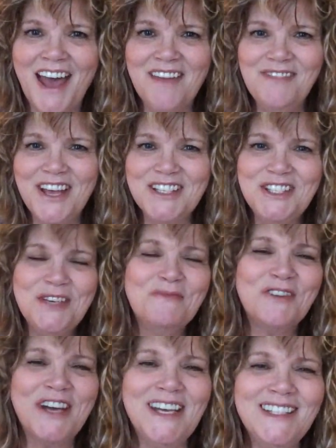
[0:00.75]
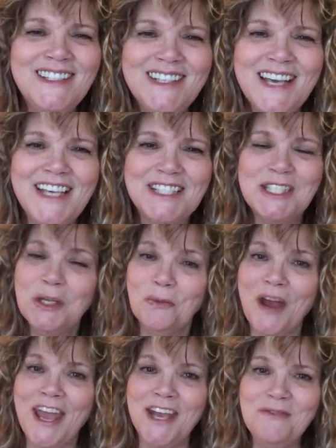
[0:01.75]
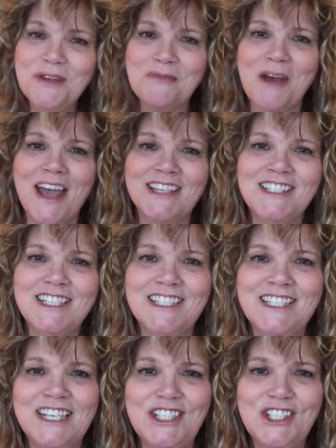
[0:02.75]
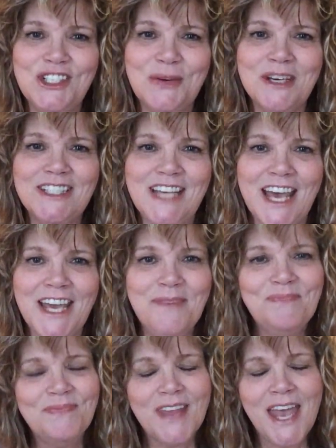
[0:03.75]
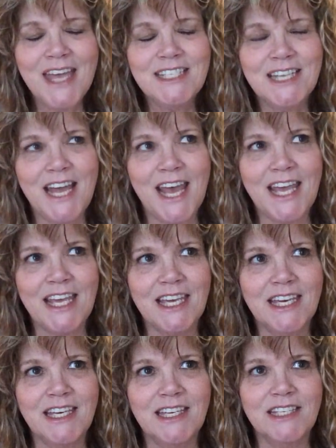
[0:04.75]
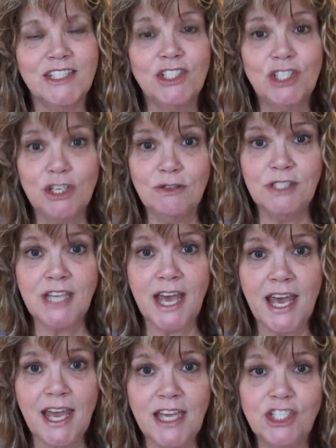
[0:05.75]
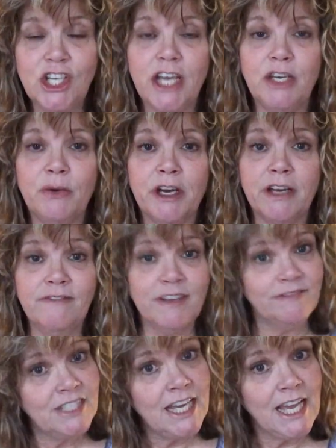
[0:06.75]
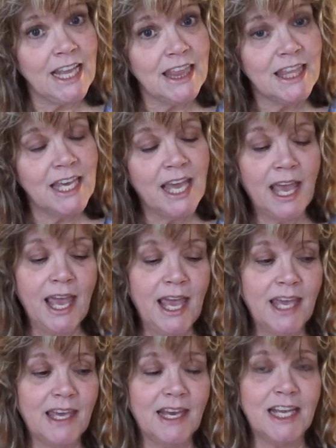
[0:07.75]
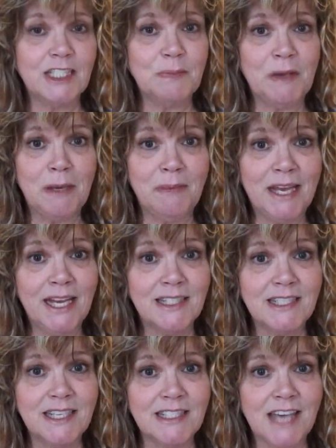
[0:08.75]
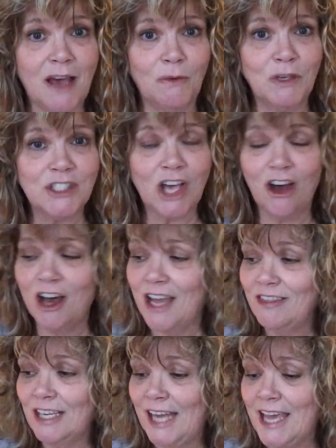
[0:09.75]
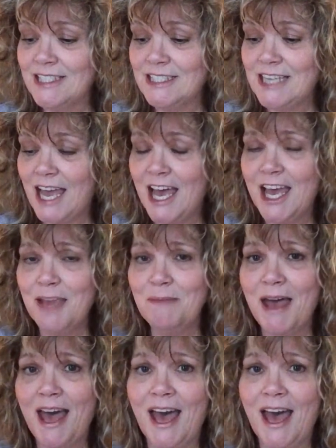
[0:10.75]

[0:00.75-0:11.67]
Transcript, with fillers: Hi Floss Tube friends, it's Lorraine with Rags to Stitches USA. Today is Tuesday, January 15th. It has been a minute since I was on the last time.